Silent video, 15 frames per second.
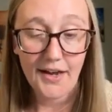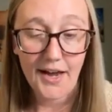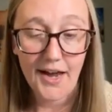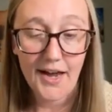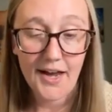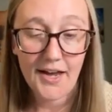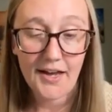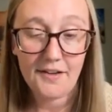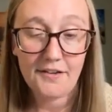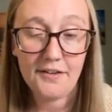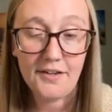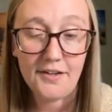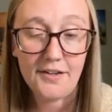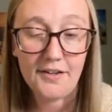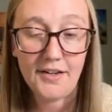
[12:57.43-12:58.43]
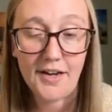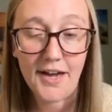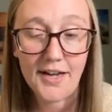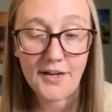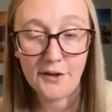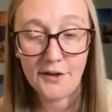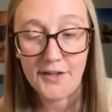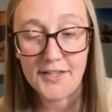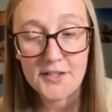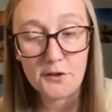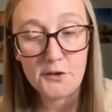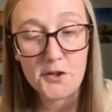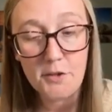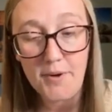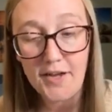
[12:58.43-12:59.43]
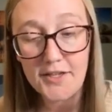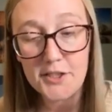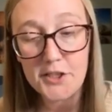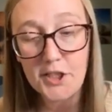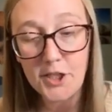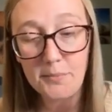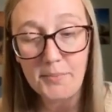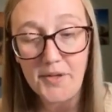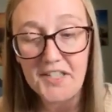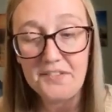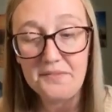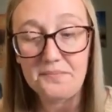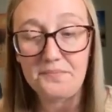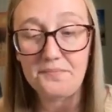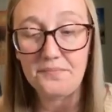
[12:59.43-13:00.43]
I already told you about a Sharpie.